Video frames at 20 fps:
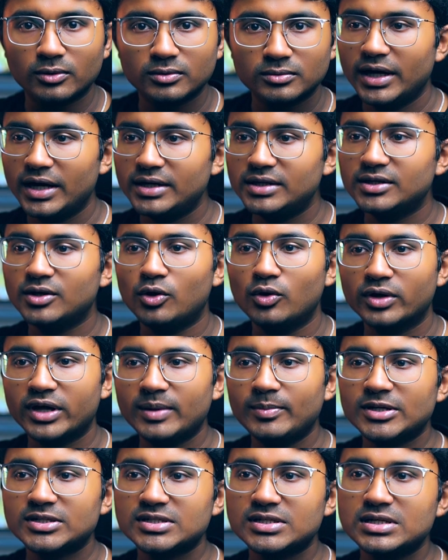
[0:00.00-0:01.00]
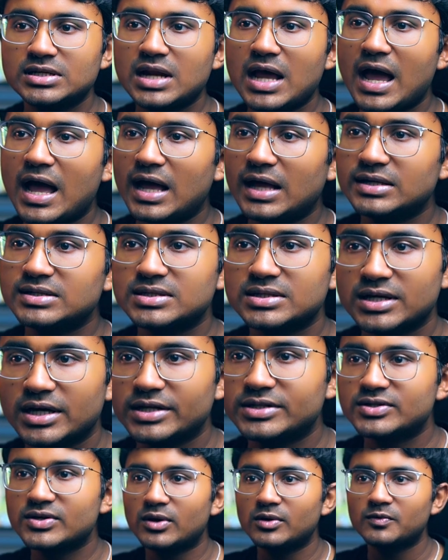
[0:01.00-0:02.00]
Hit the OK button and
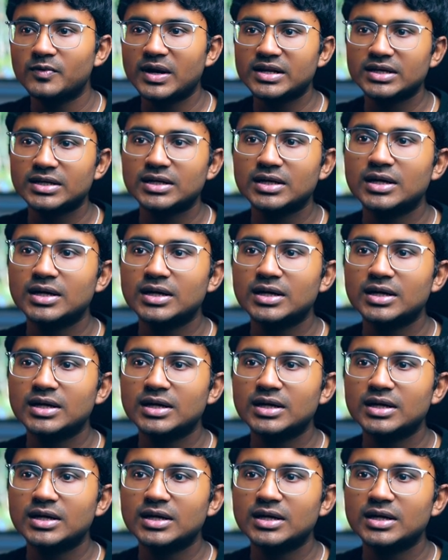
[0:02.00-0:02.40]
it's all ready.